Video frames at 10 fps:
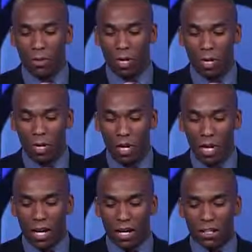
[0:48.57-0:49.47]
But
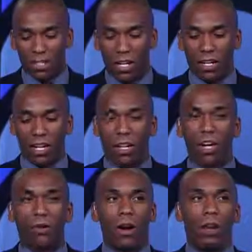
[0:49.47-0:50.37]
in a state like
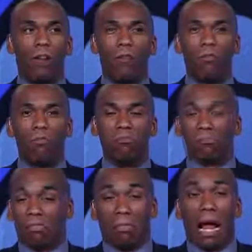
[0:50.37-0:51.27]
Colorado,
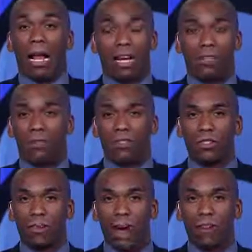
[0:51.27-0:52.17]
I guess it was
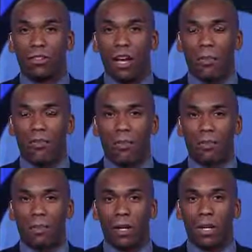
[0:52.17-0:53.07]
just a matter of time before
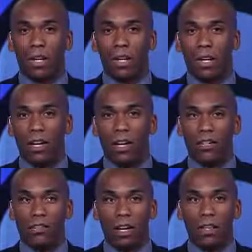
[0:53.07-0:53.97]
somebody
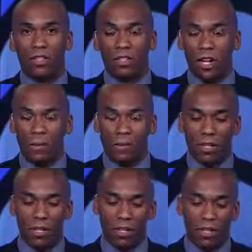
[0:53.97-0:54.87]
uh, tried this type of
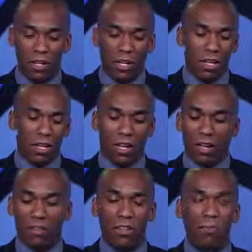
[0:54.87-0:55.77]
deal.
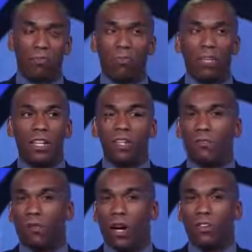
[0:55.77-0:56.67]
Uh, there's many
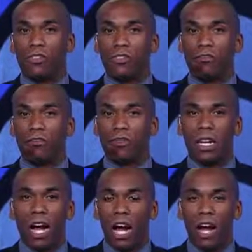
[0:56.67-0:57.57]
different ways you can
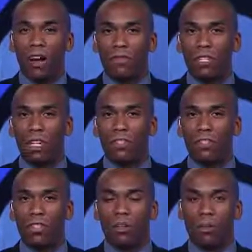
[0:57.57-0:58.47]
get high off
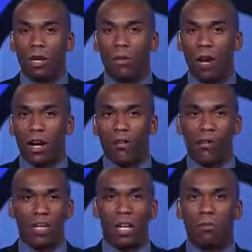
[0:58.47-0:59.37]
THC or marijuana
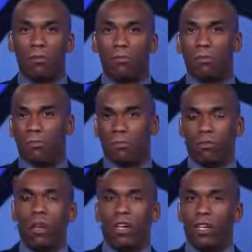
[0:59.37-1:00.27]
without
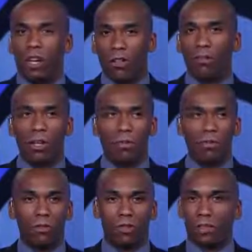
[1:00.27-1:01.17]
drugging other
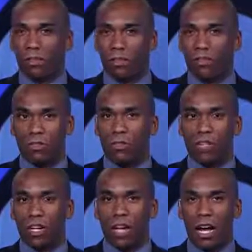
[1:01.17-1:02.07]
people. If you choose
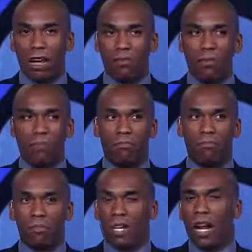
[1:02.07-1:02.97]
to get high,
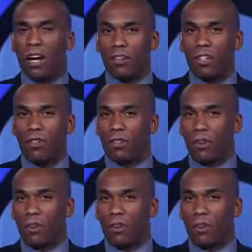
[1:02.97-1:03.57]
get high yourself.